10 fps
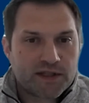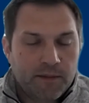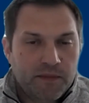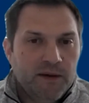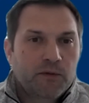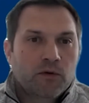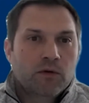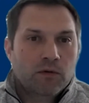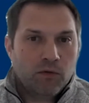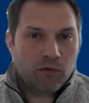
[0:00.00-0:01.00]
that
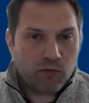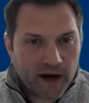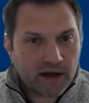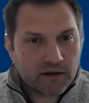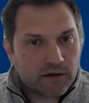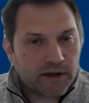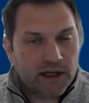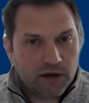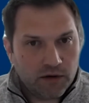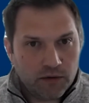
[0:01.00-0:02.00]
people will regularly
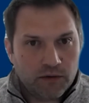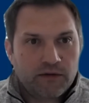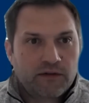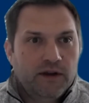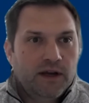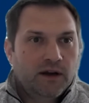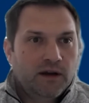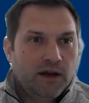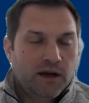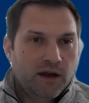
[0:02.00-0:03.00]
use in
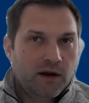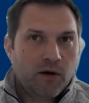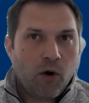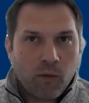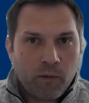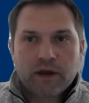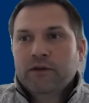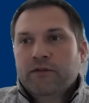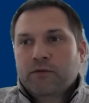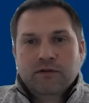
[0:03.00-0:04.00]
an open,
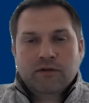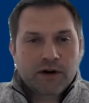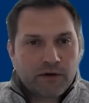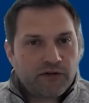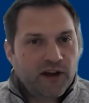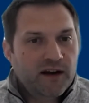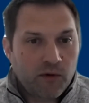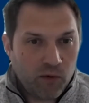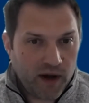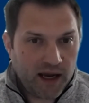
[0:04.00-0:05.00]
sort of
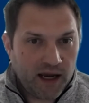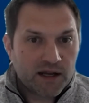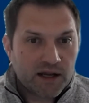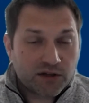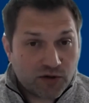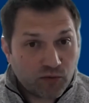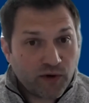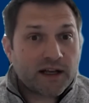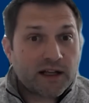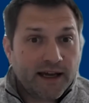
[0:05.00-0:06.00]
understandable way to
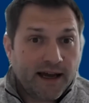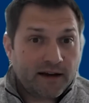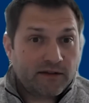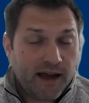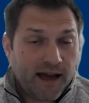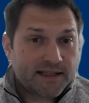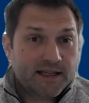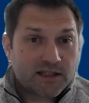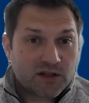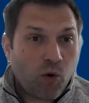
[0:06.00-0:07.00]
directly
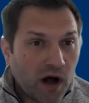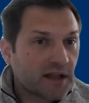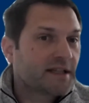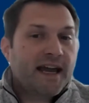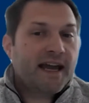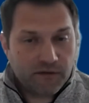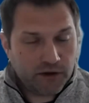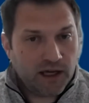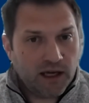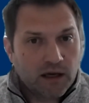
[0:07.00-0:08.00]
access
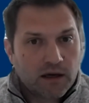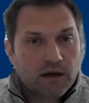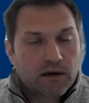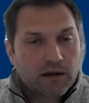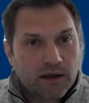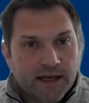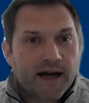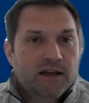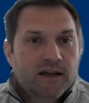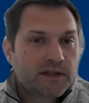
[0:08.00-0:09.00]
qualitatively the
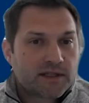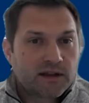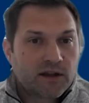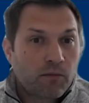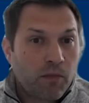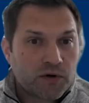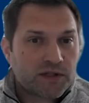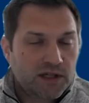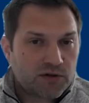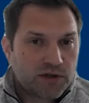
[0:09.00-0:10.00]
documents that they're
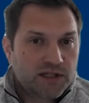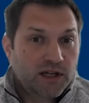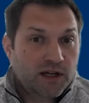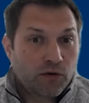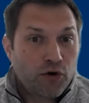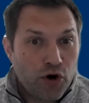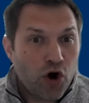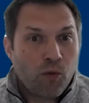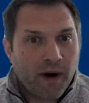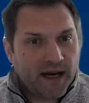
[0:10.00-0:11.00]
most interested in or
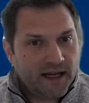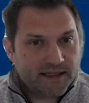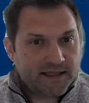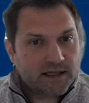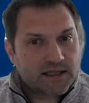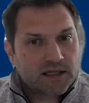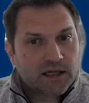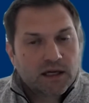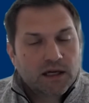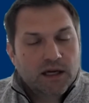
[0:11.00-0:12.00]
know might exist
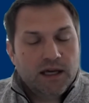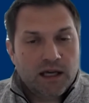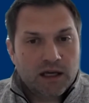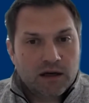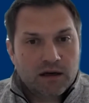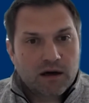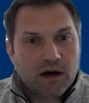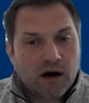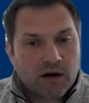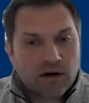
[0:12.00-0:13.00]
in
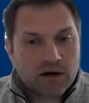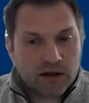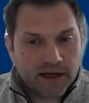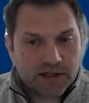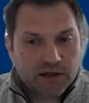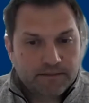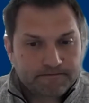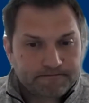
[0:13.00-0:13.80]
our collection.